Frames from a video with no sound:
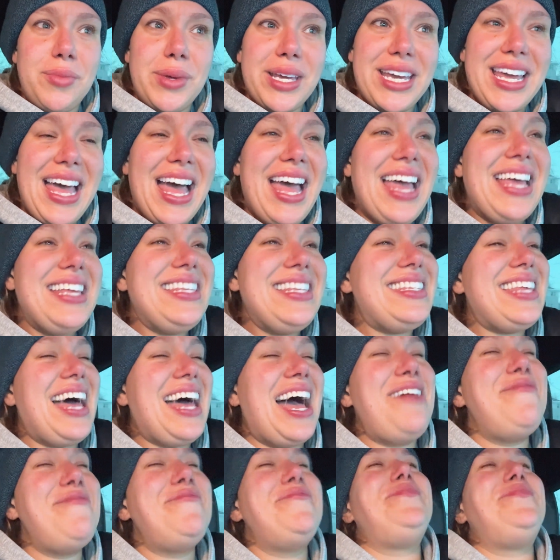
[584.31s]
because
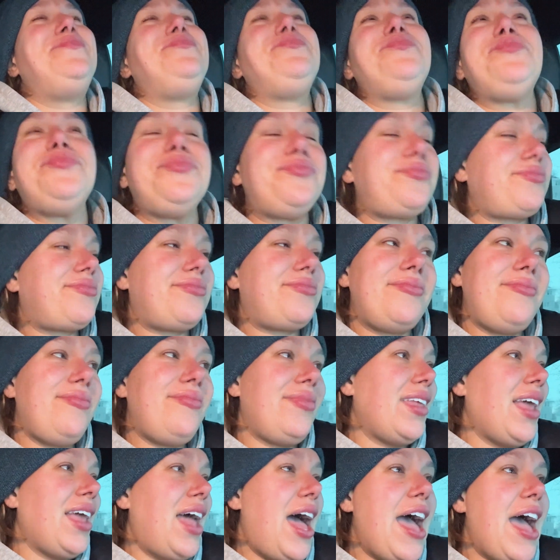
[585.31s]
I
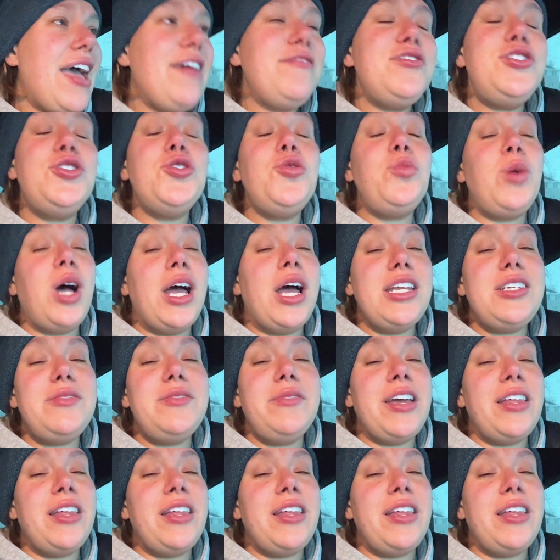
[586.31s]
have too much.